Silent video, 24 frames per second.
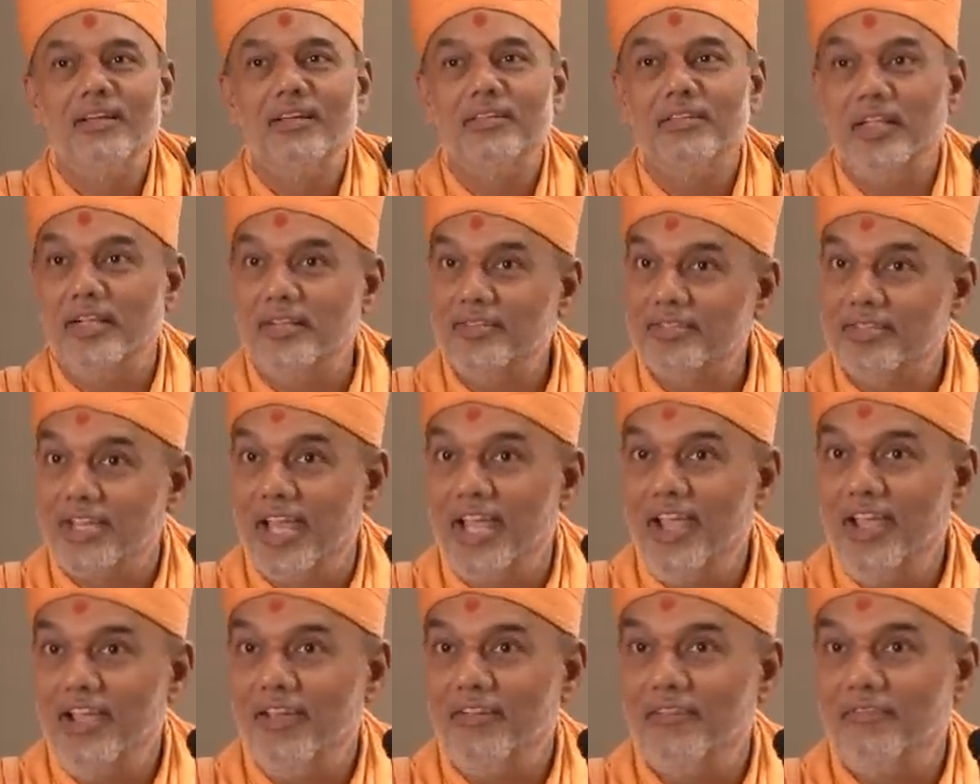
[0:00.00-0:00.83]
They
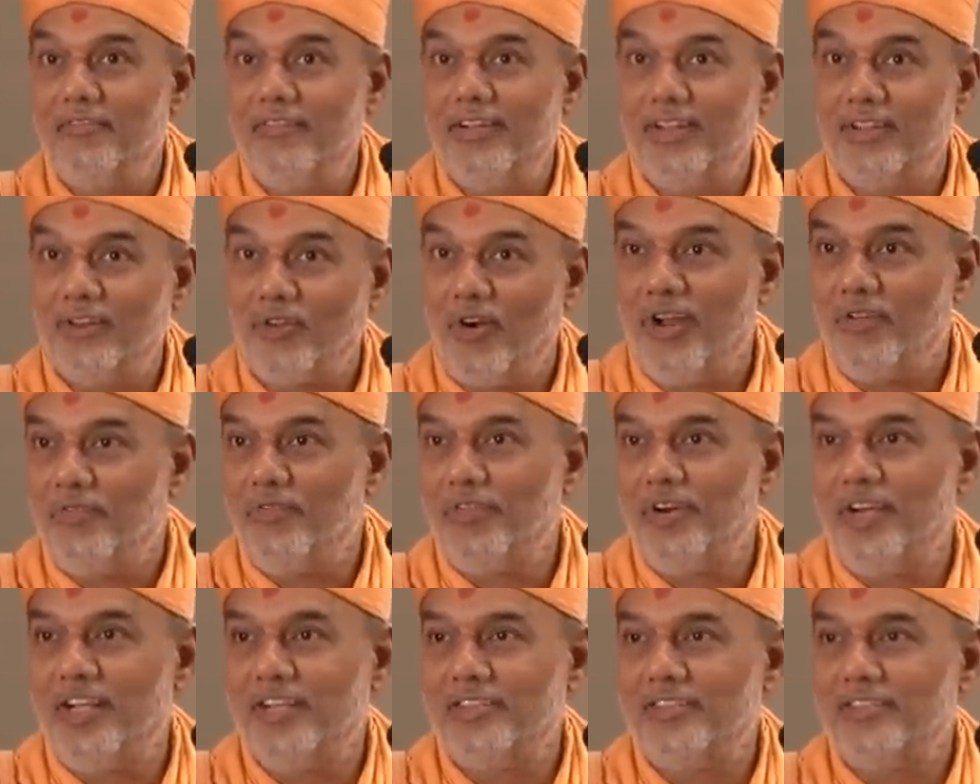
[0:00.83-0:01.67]
say with
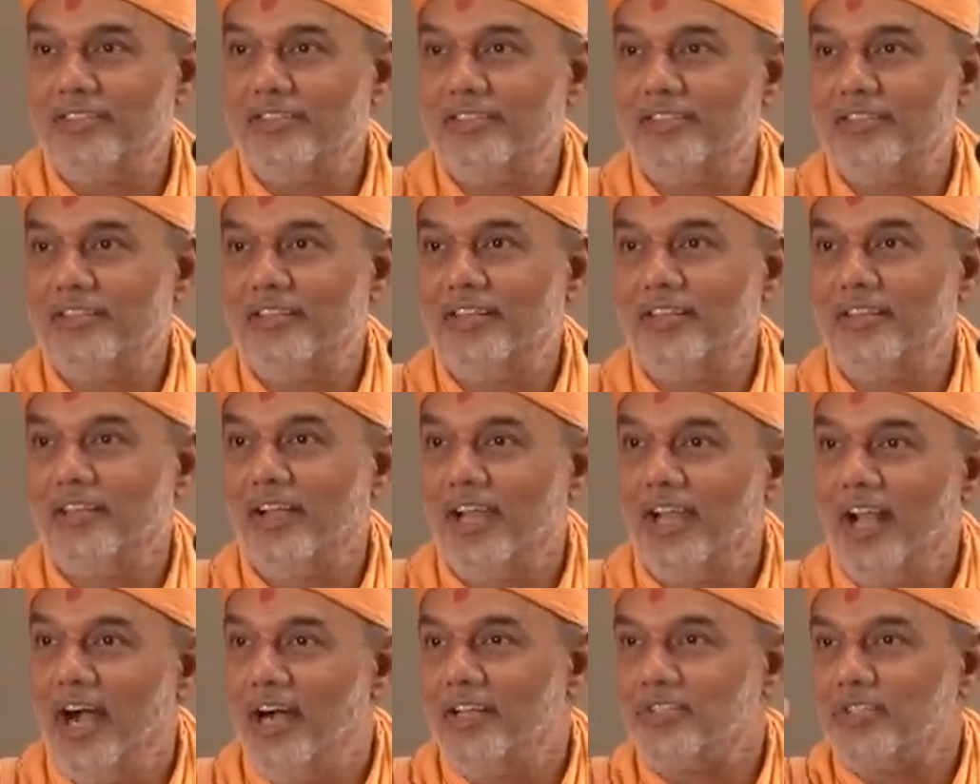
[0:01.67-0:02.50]
confidence that the
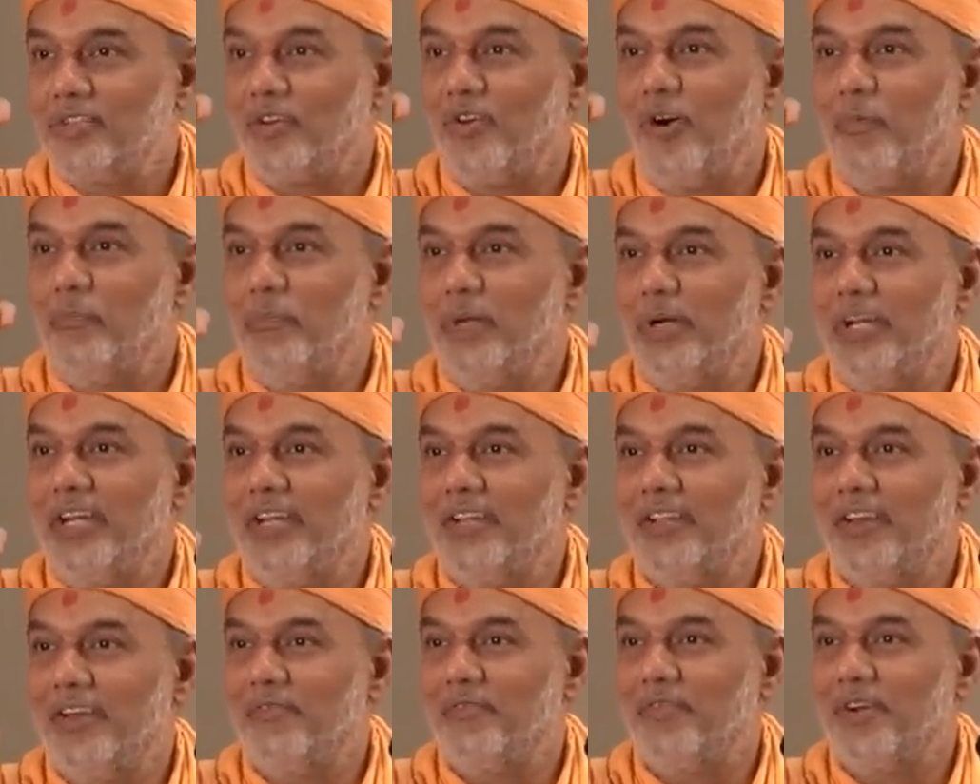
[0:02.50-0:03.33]
last
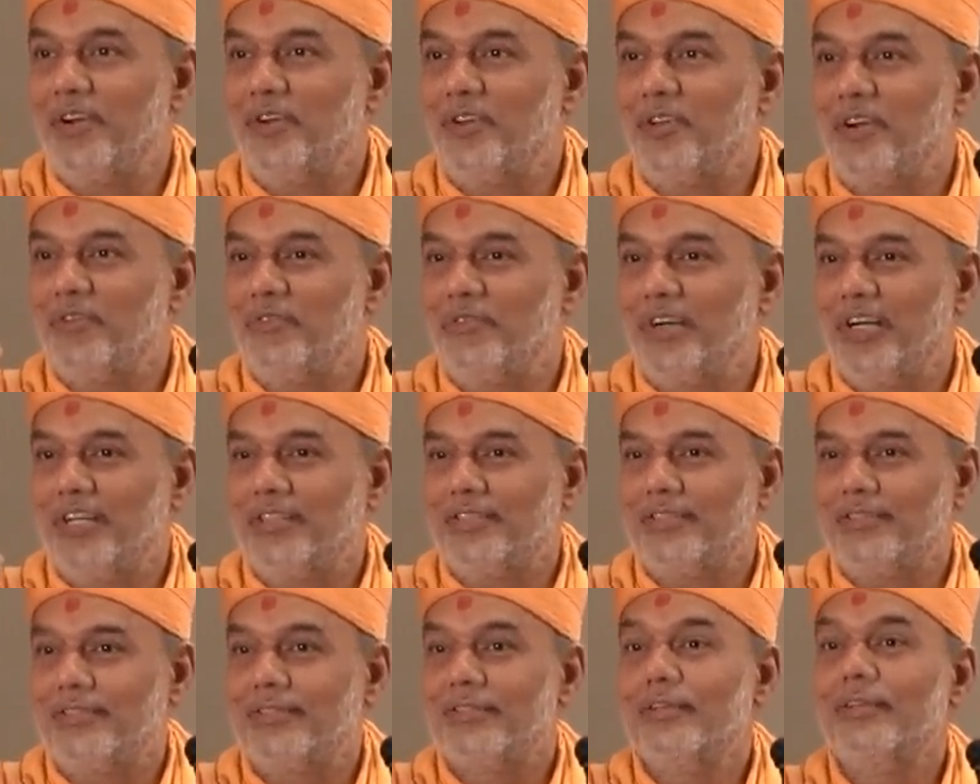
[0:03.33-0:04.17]
competitor in front of
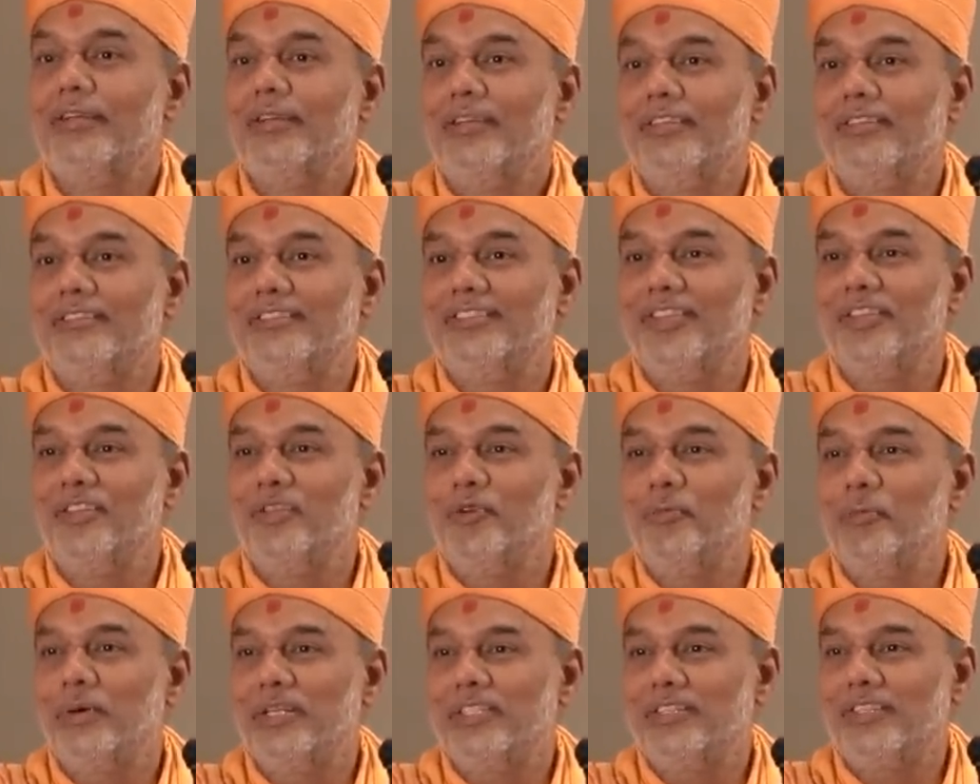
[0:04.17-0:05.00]
us is the
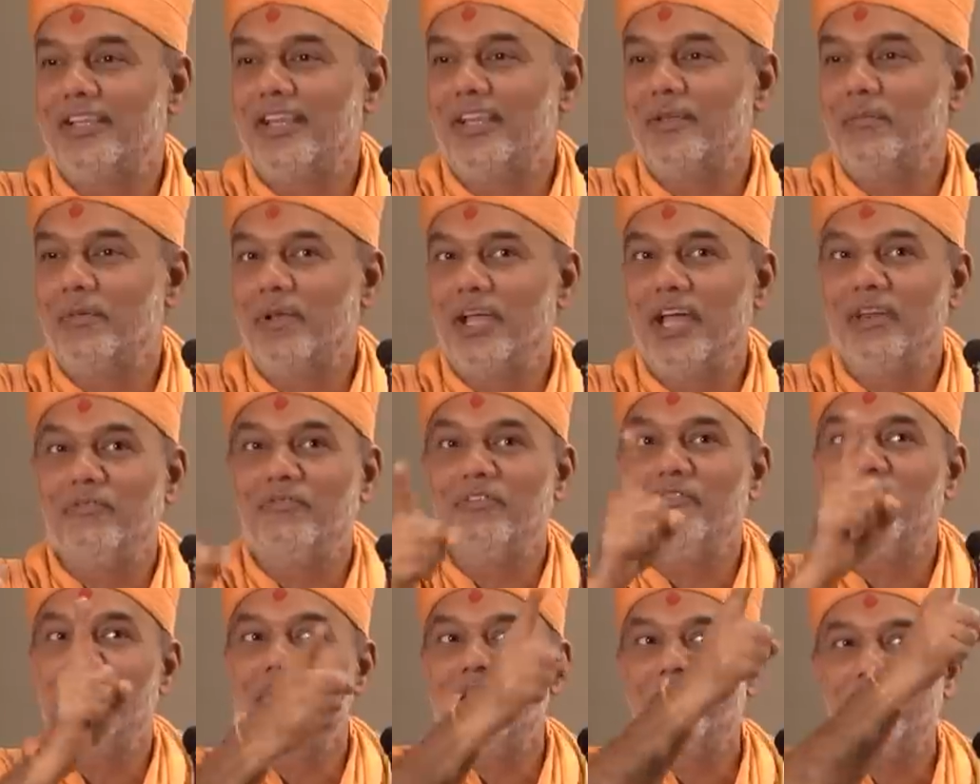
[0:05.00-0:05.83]
human sleep and
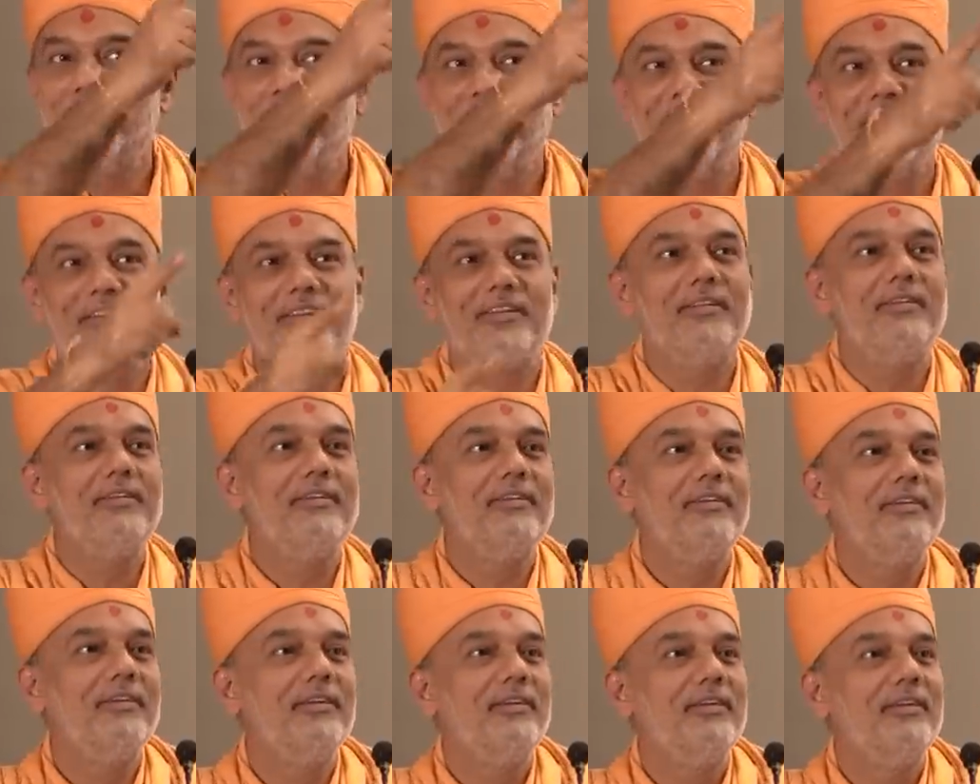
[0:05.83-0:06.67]
we will defeat it.
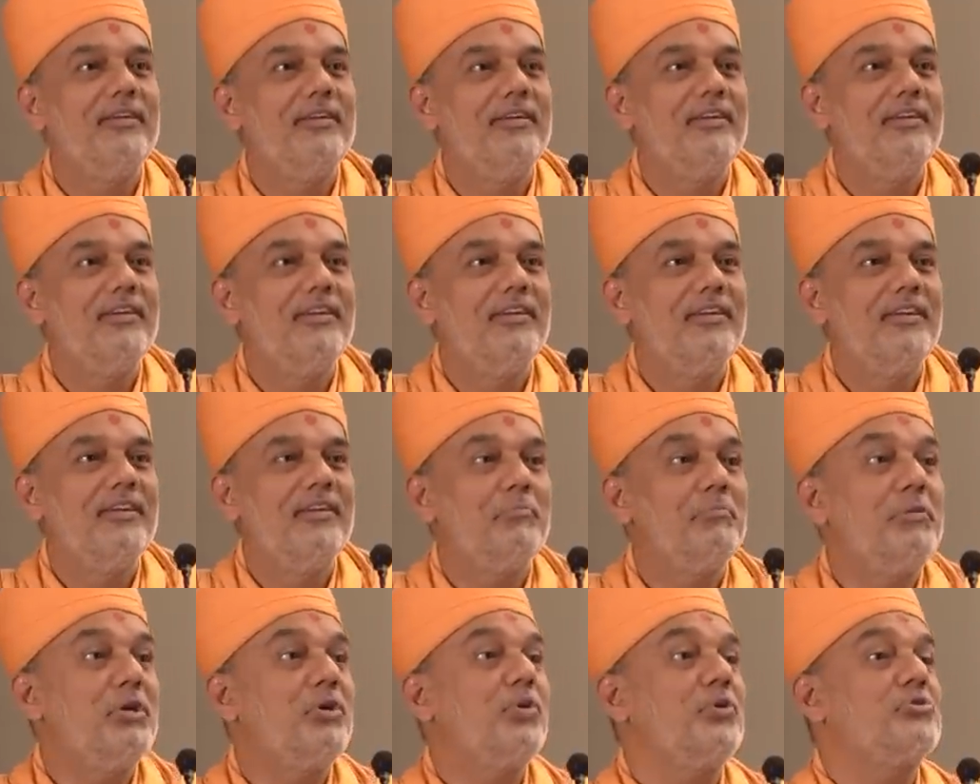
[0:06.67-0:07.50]

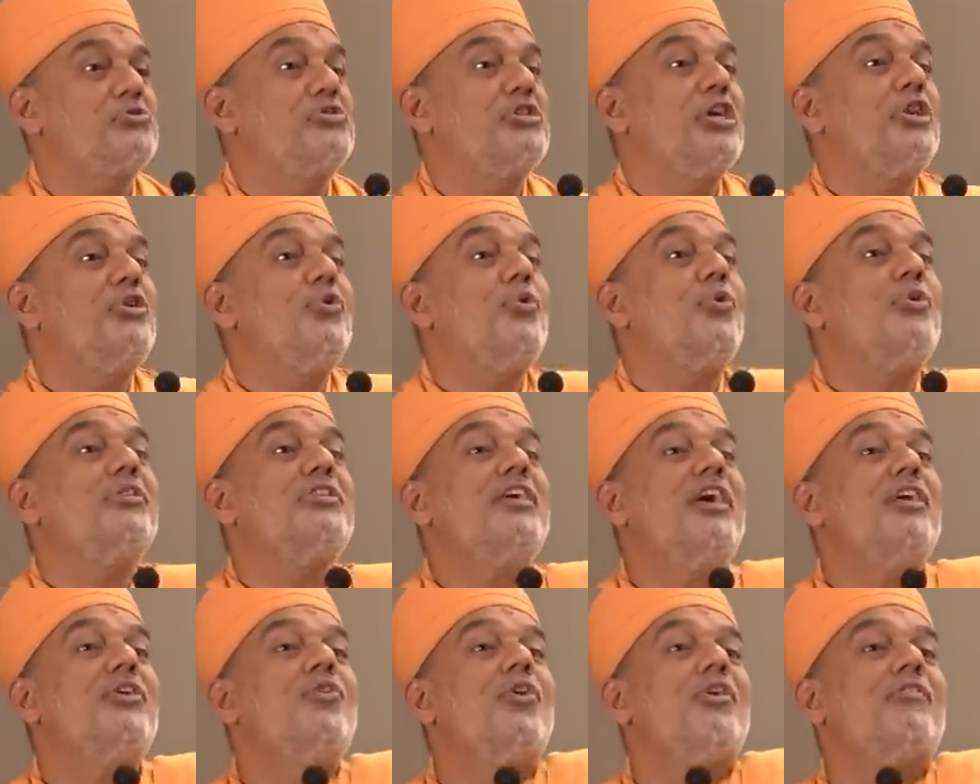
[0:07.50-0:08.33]
Because they know
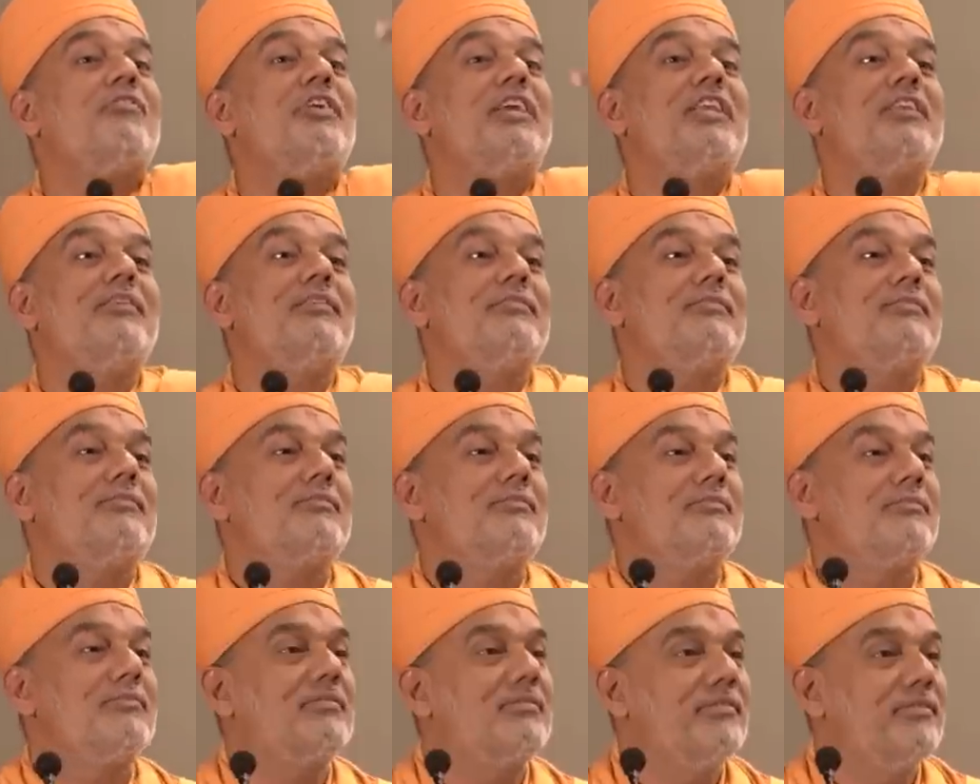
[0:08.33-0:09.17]
they are your
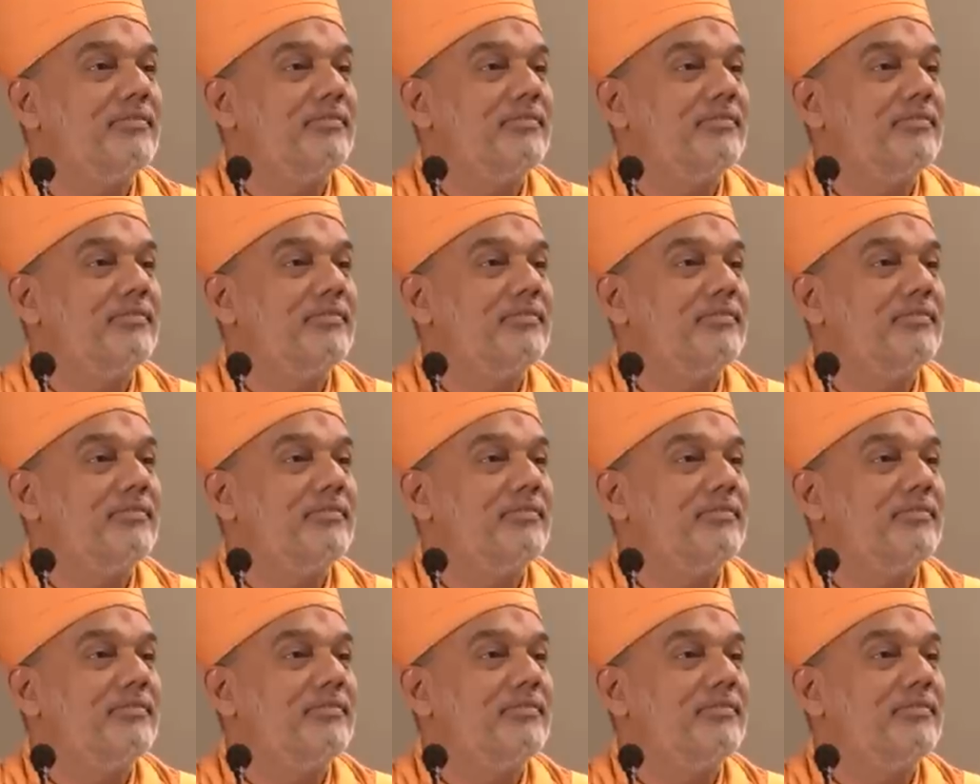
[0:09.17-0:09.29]
weaknesses.